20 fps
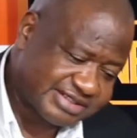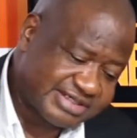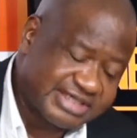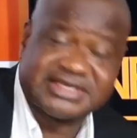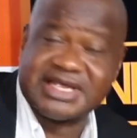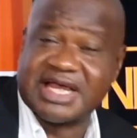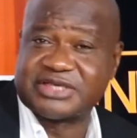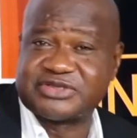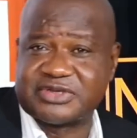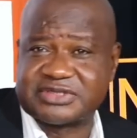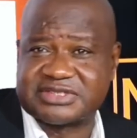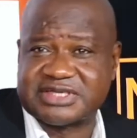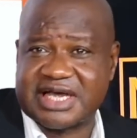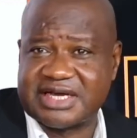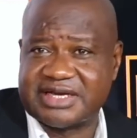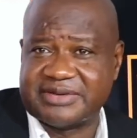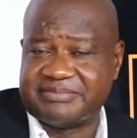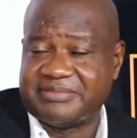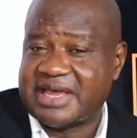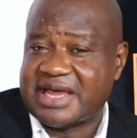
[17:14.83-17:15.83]
These are just
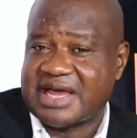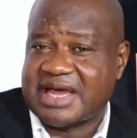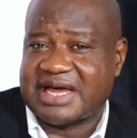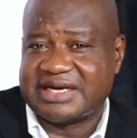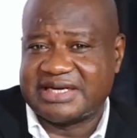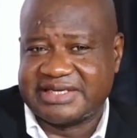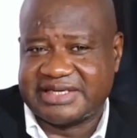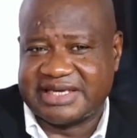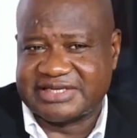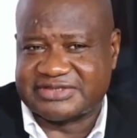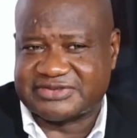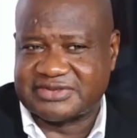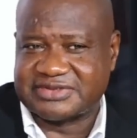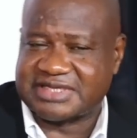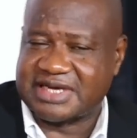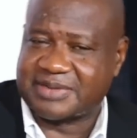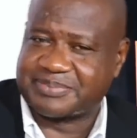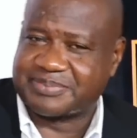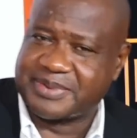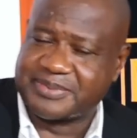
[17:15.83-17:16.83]
mere
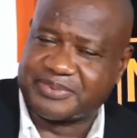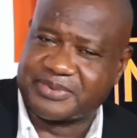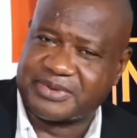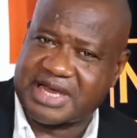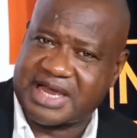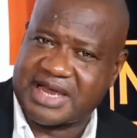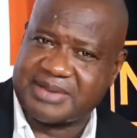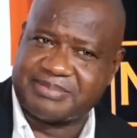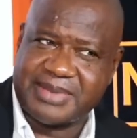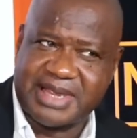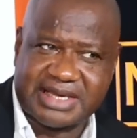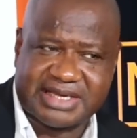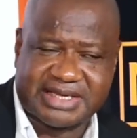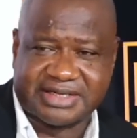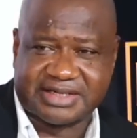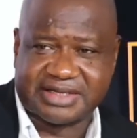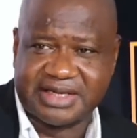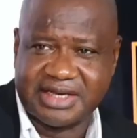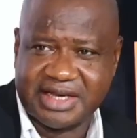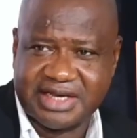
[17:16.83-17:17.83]
allegations that people are
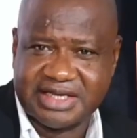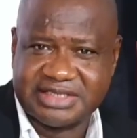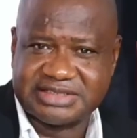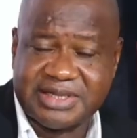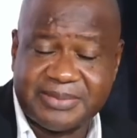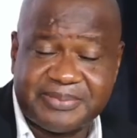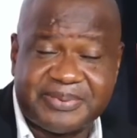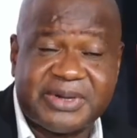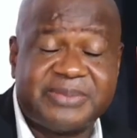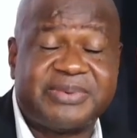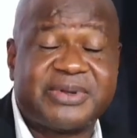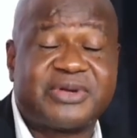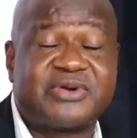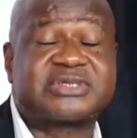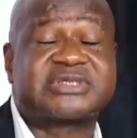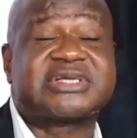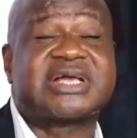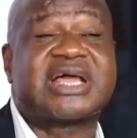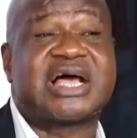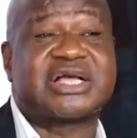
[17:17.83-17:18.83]
making, simply
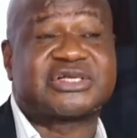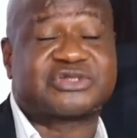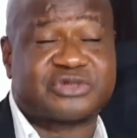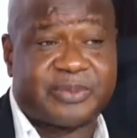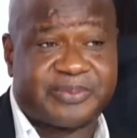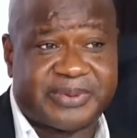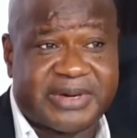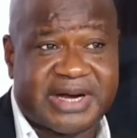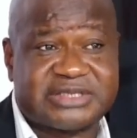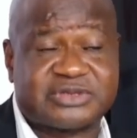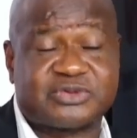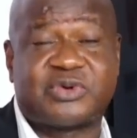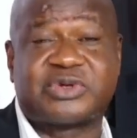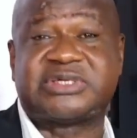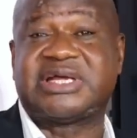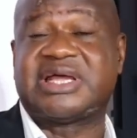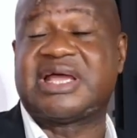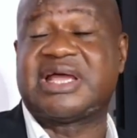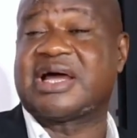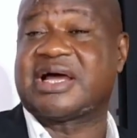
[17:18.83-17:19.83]
because they are surprised, or
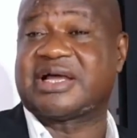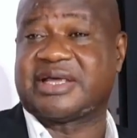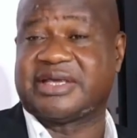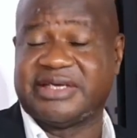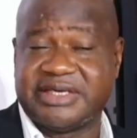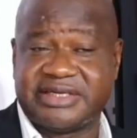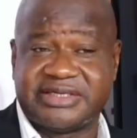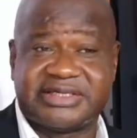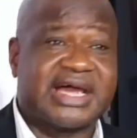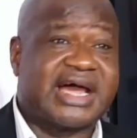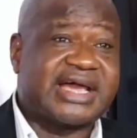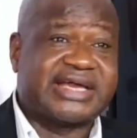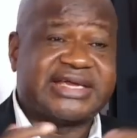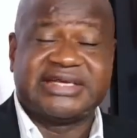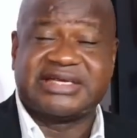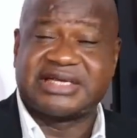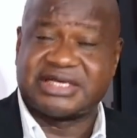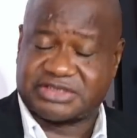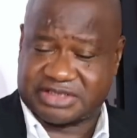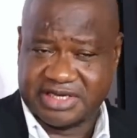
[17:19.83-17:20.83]
they are
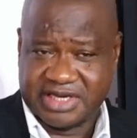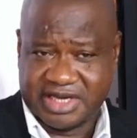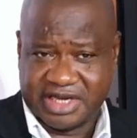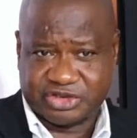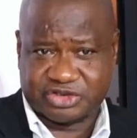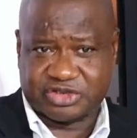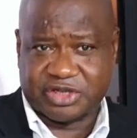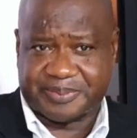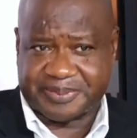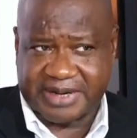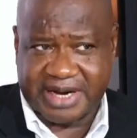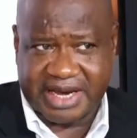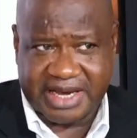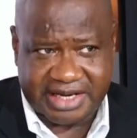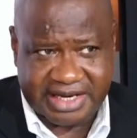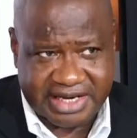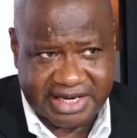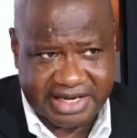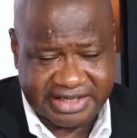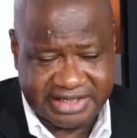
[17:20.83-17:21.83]
either
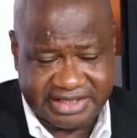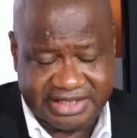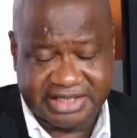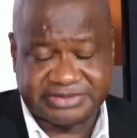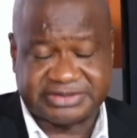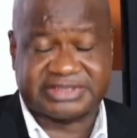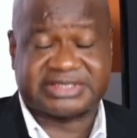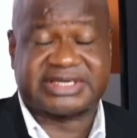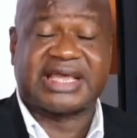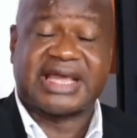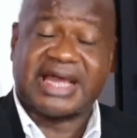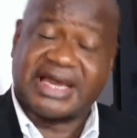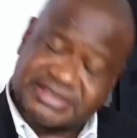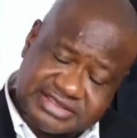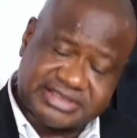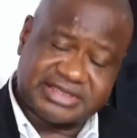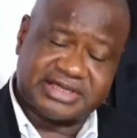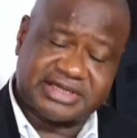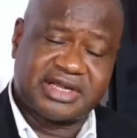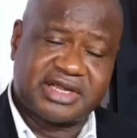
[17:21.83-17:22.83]
surprised, either
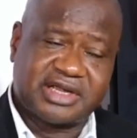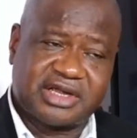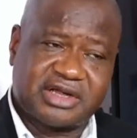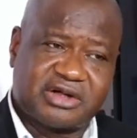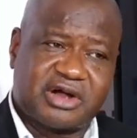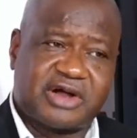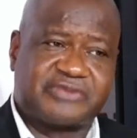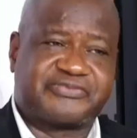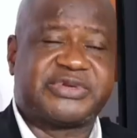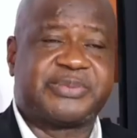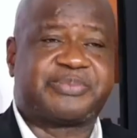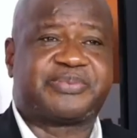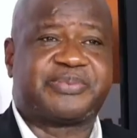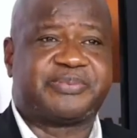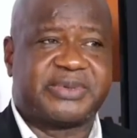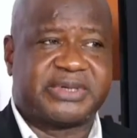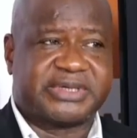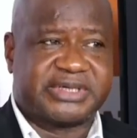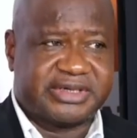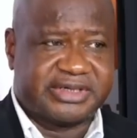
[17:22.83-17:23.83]
scared of
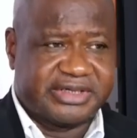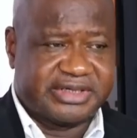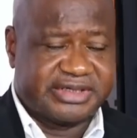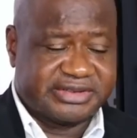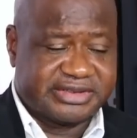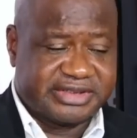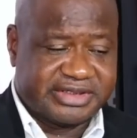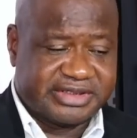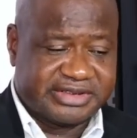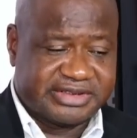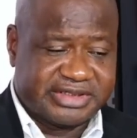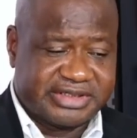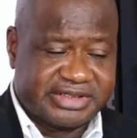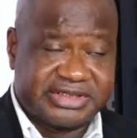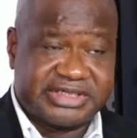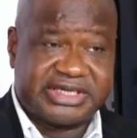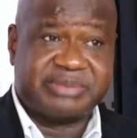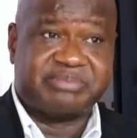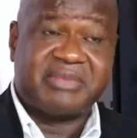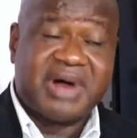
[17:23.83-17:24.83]

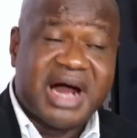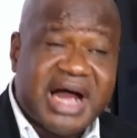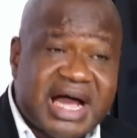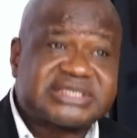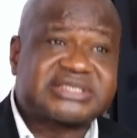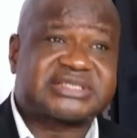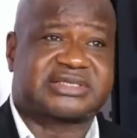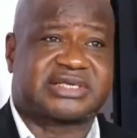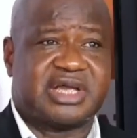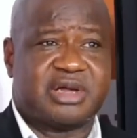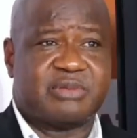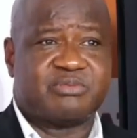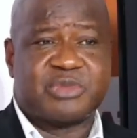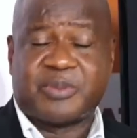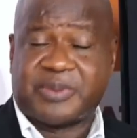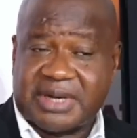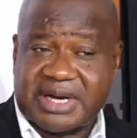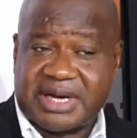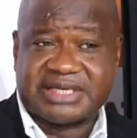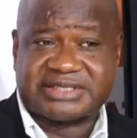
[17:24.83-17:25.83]
the mass
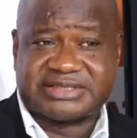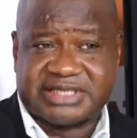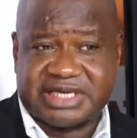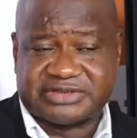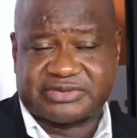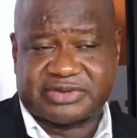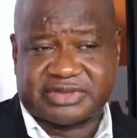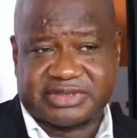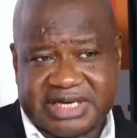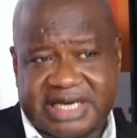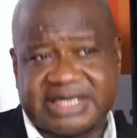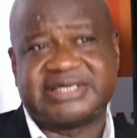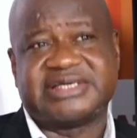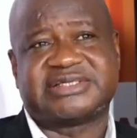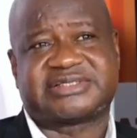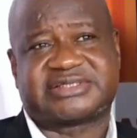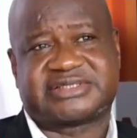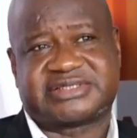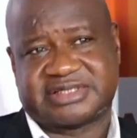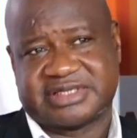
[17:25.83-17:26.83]
mobilization that
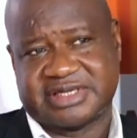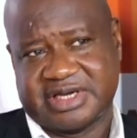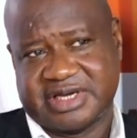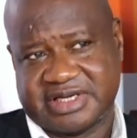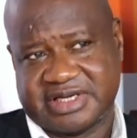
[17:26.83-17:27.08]
is